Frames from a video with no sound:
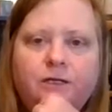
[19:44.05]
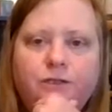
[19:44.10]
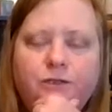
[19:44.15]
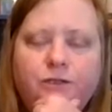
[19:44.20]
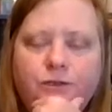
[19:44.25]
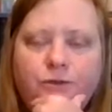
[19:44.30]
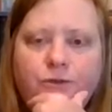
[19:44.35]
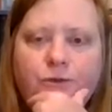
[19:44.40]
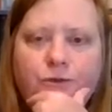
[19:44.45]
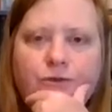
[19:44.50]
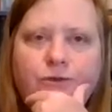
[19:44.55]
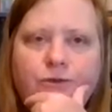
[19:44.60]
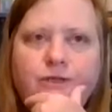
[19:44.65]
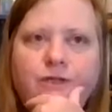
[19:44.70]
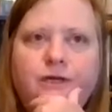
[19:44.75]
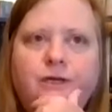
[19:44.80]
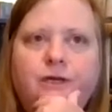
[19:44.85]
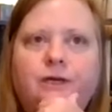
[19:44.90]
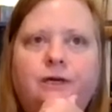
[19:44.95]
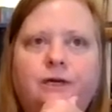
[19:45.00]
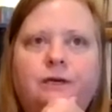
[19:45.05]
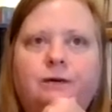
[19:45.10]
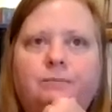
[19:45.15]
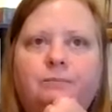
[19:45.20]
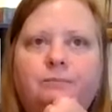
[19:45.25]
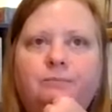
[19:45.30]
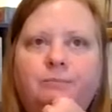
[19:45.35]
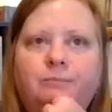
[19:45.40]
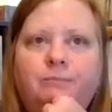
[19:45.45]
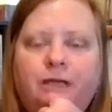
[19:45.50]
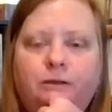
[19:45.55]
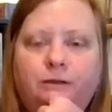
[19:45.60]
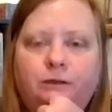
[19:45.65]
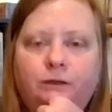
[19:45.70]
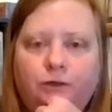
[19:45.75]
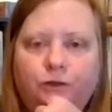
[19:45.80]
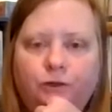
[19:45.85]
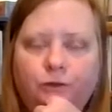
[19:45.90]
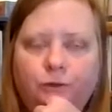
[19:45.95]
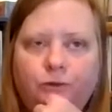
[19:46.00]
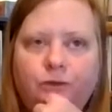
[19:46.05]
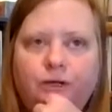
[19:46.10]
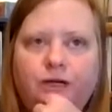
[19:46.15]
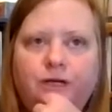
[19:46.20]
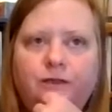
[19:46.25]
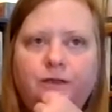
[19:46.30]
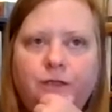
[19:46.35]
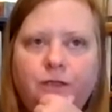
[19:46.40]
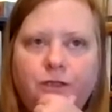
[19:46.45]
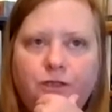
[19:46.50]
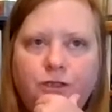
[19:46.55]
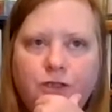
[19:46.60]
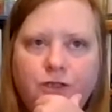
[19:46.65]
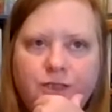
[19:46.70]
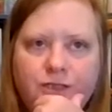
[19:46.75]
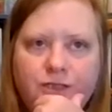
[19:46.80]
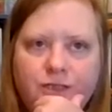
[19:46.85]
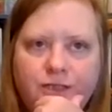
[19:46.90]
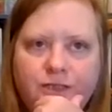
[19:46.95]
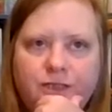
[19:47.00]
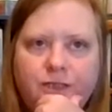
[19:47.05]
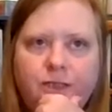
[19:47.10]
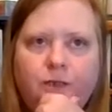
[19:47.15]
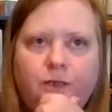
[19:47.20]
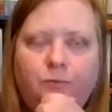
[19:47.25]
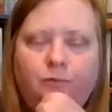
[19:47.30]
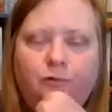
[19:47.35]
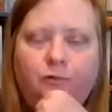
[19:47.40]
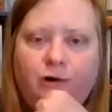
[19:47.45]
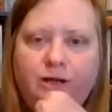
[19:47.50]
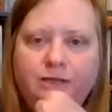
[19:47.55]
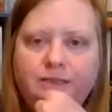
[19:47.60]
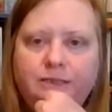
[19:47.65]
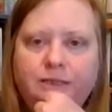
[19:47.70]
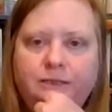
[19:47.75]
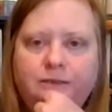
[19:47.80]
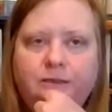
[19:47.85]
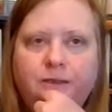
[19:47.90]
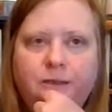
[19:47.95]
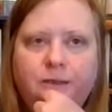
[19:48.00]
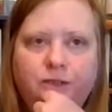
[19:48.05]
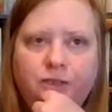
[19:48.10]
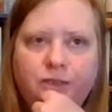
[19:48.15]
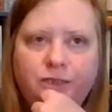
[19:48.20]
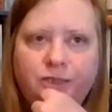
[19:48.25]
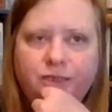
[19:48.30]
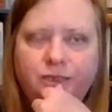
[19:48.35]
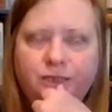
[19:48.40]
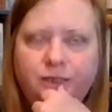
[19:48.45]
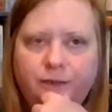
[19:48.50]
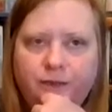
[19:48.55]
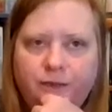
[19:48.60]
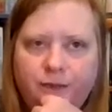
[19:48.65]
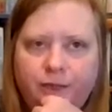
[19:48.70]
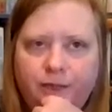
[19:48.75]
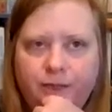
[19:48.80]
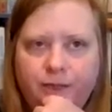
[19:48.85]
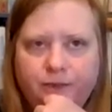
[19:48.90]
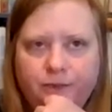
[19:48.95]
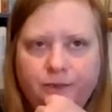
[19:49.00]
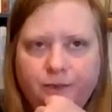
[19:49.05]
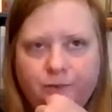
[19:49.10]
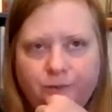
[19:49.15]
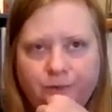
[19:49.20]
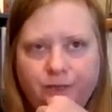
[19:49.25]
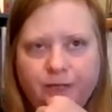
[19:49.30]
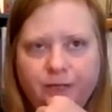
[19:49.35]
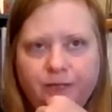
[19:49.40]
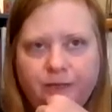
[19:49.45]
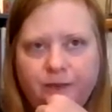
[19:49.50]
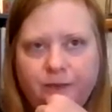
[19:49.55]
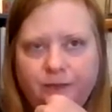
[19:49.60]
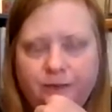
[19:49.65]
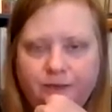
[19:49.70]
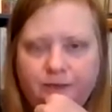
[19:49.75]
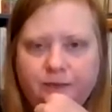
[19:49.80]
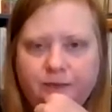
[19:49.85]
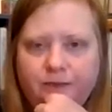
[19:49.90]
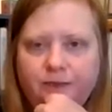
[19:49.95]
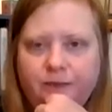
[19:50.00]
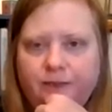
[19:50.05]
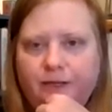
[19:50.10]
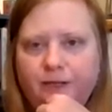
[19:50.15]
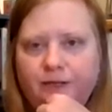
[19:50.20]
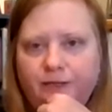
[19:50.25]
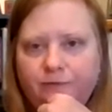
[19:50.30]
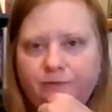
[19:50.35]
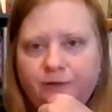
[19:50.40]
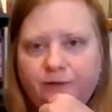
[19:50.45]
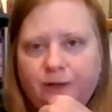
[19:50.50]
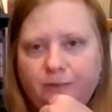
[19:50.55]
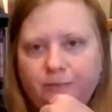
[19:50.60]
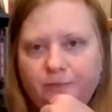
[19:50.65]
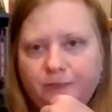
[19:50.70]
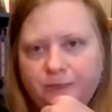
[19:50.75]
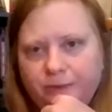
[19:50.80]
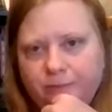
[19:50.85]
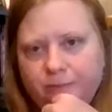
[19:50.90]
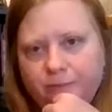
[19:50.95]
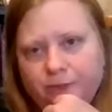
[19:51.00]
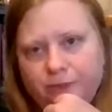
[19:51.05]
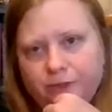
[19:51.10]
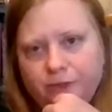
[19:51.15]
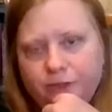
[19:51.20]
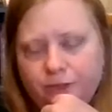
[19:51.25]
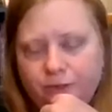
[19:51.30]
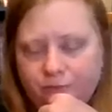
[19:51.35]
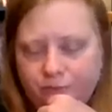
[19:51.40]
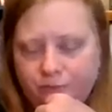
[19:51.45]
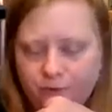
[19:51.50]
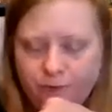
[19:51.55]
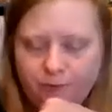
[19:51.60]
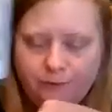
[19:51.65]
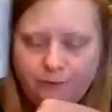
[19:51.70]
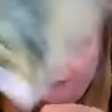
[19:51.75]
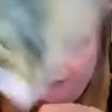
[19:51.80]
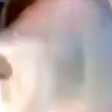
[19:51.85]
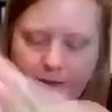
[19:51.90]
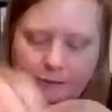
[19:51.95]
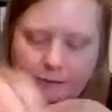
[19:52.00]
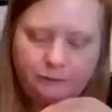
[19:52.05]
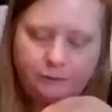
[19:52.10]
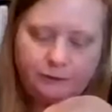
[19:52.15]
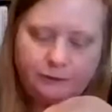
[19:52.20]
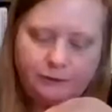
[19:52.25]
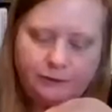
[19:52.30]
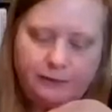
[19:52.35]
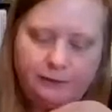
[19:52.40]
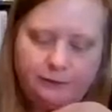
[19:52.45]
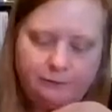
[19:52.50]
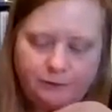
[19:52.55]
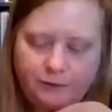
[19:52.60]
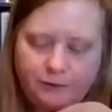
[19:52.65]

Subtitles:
to the Malkut. I think she's still processing. She's still in Yesod. This is a 9 of cups image, even though it's labeled 10 of